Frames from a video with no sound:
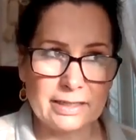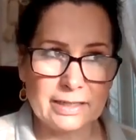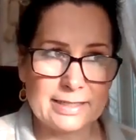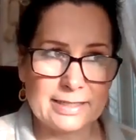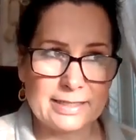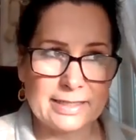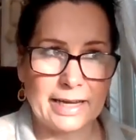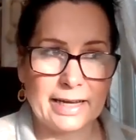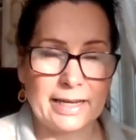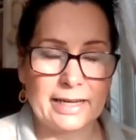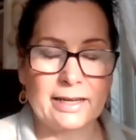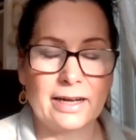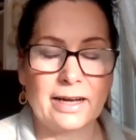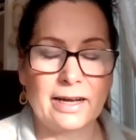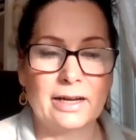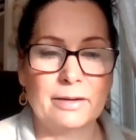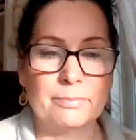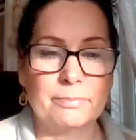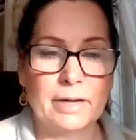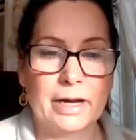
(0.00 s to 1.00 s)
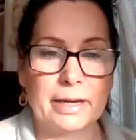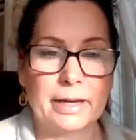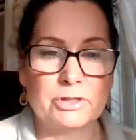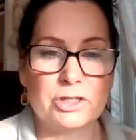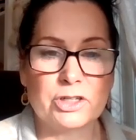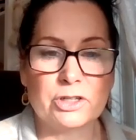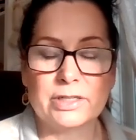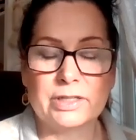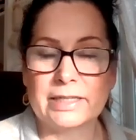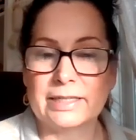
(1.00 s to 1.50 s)
let's say I'm
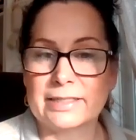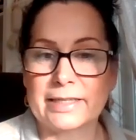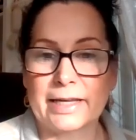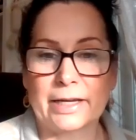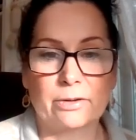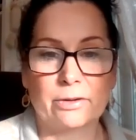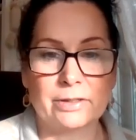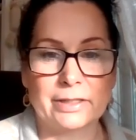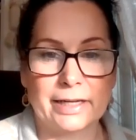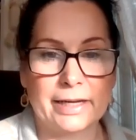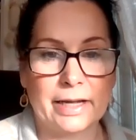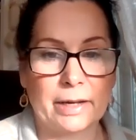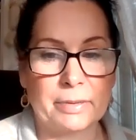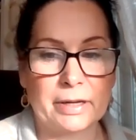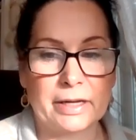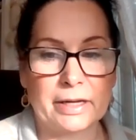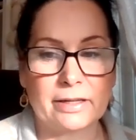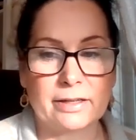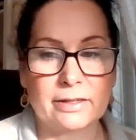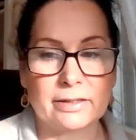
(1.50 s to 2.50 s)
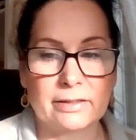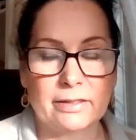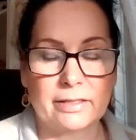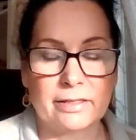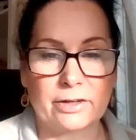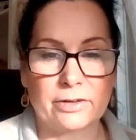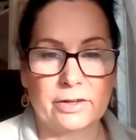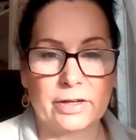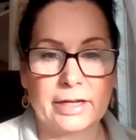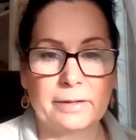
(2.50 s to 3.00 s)
choosing psychodynamic
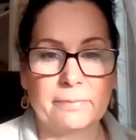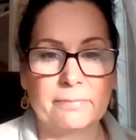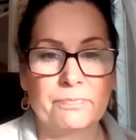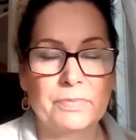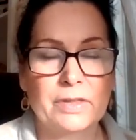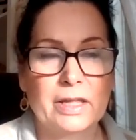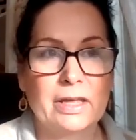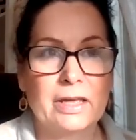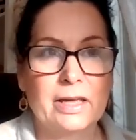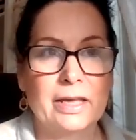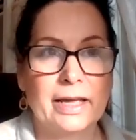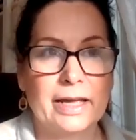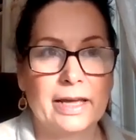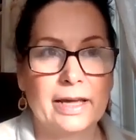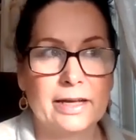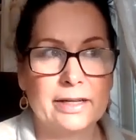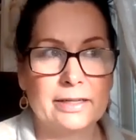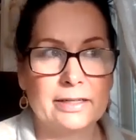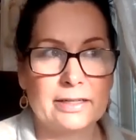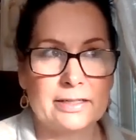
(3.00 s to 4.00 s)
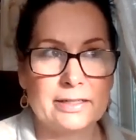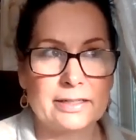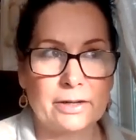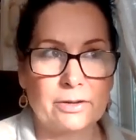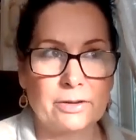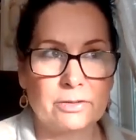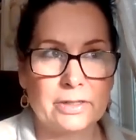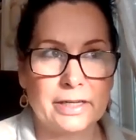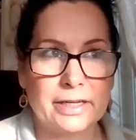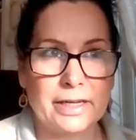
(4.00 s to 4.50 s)
theory. And
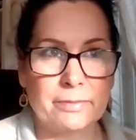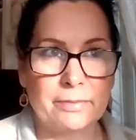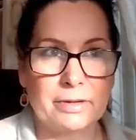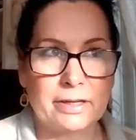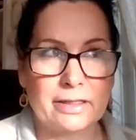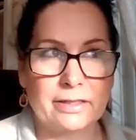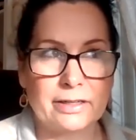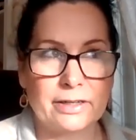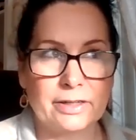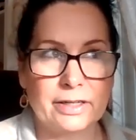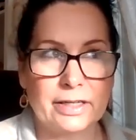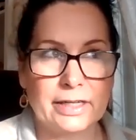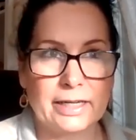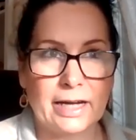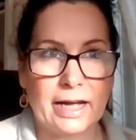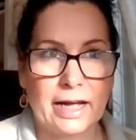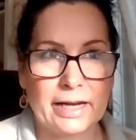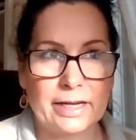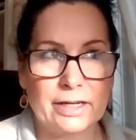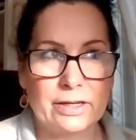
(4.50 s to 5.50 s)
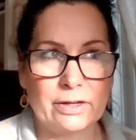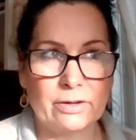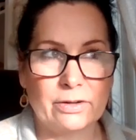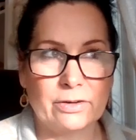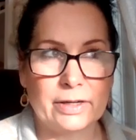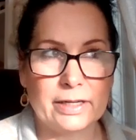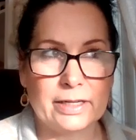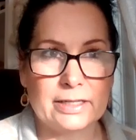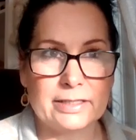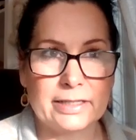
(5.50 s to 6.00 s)
psychodynamic theory, I
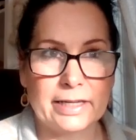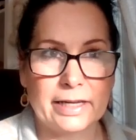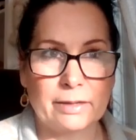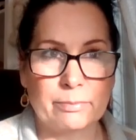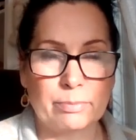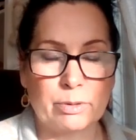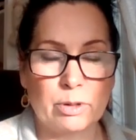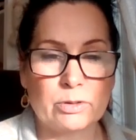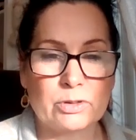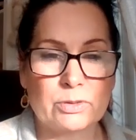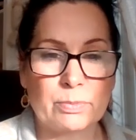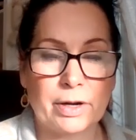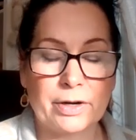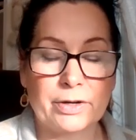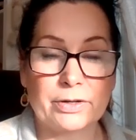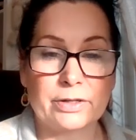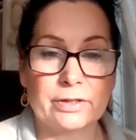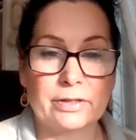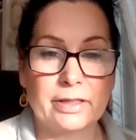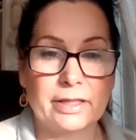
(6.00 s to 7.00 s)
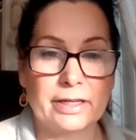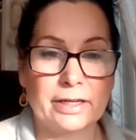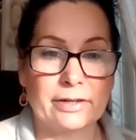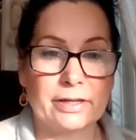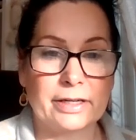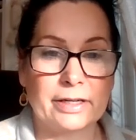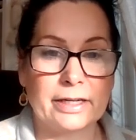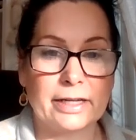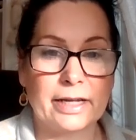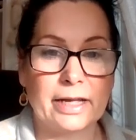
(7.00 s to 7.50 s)
know, is a postmodern
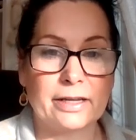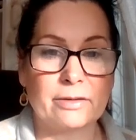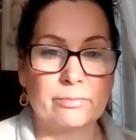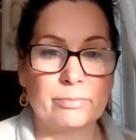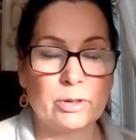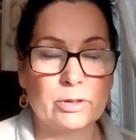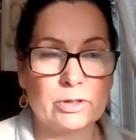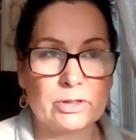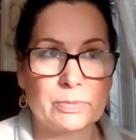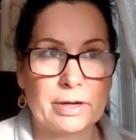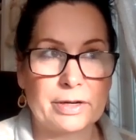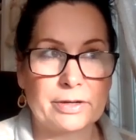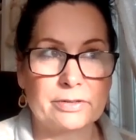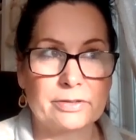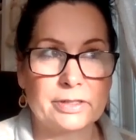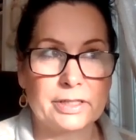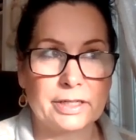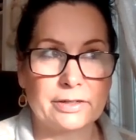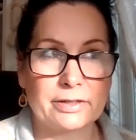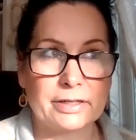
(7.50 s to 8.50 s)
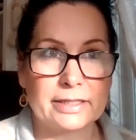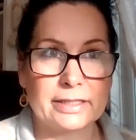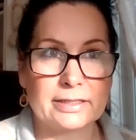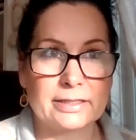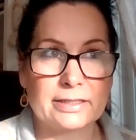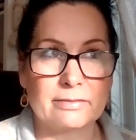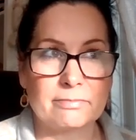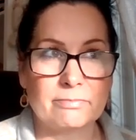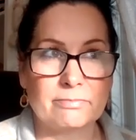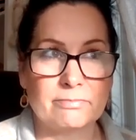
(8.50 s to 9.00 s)
theory. And postmodern
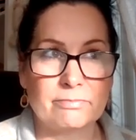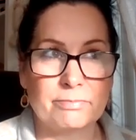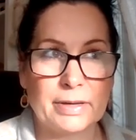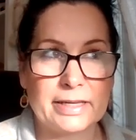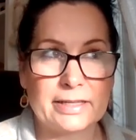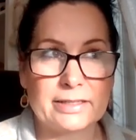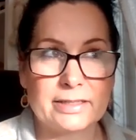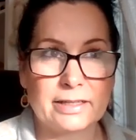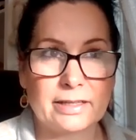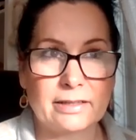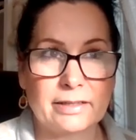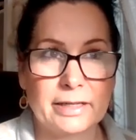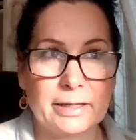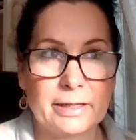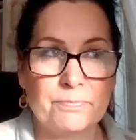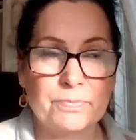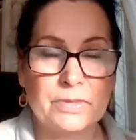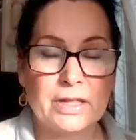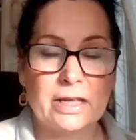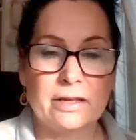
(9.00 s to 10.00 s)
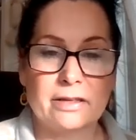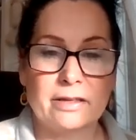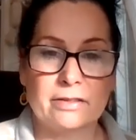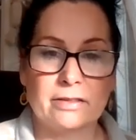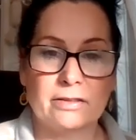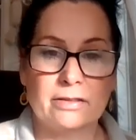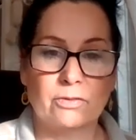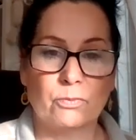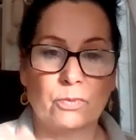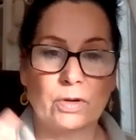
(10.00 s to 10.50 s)
theories, basically,
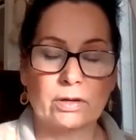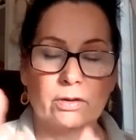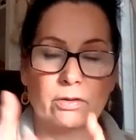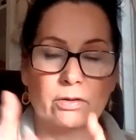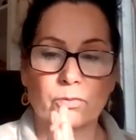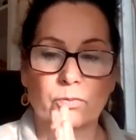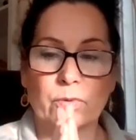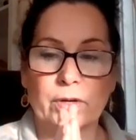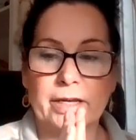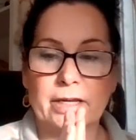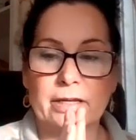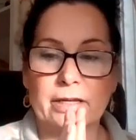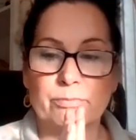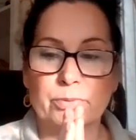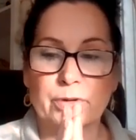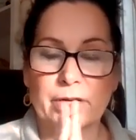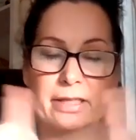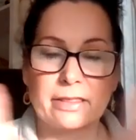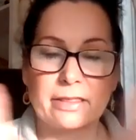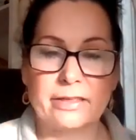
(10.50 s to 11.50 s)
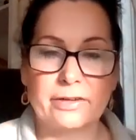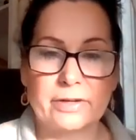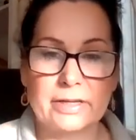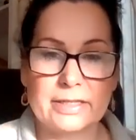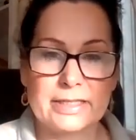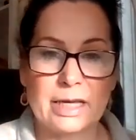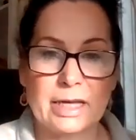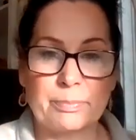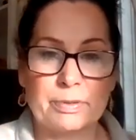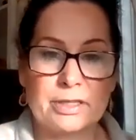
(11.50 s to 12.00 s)
we can break
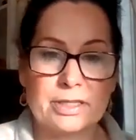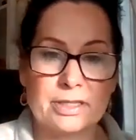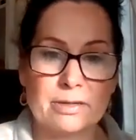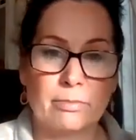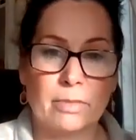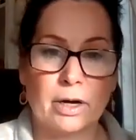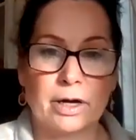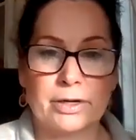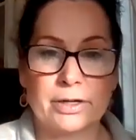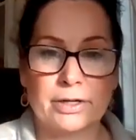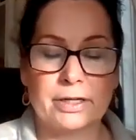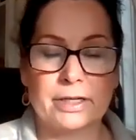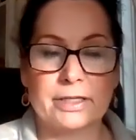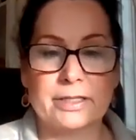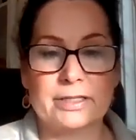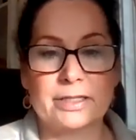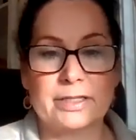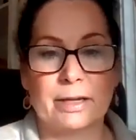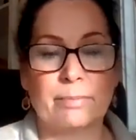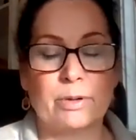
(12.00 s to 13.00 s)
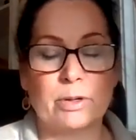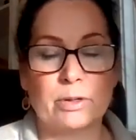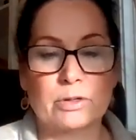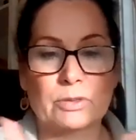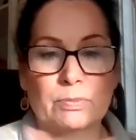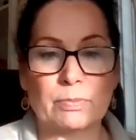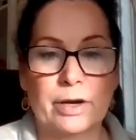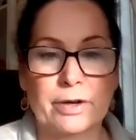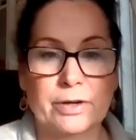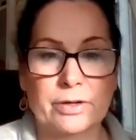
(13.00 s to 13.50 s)
theories up into modernist and
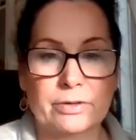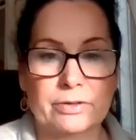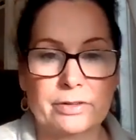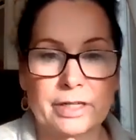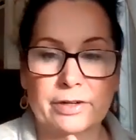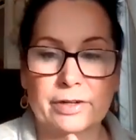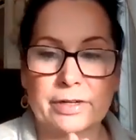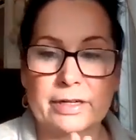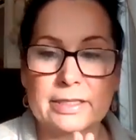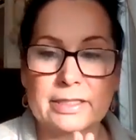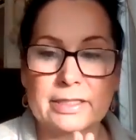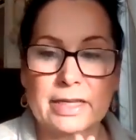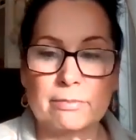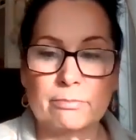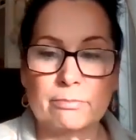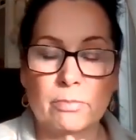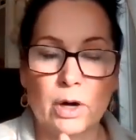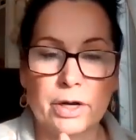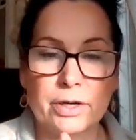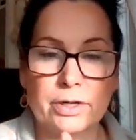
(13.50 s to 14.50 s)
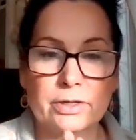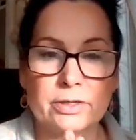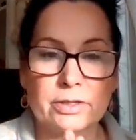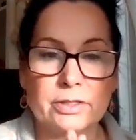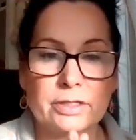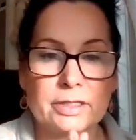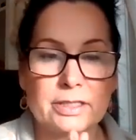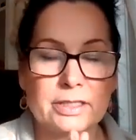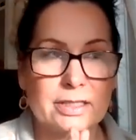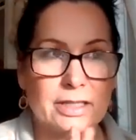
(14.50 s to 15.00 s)
postmodern theories. And
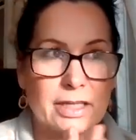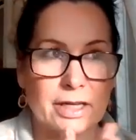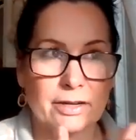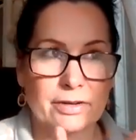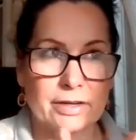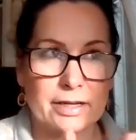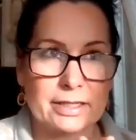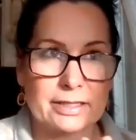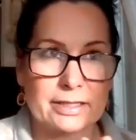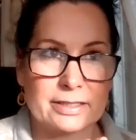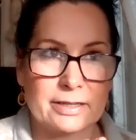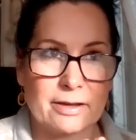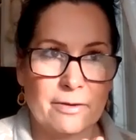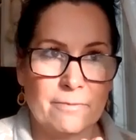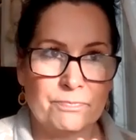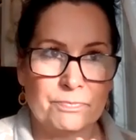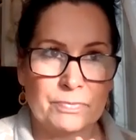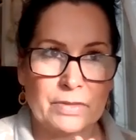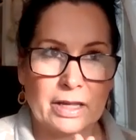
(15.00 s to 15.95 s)
modernist theories,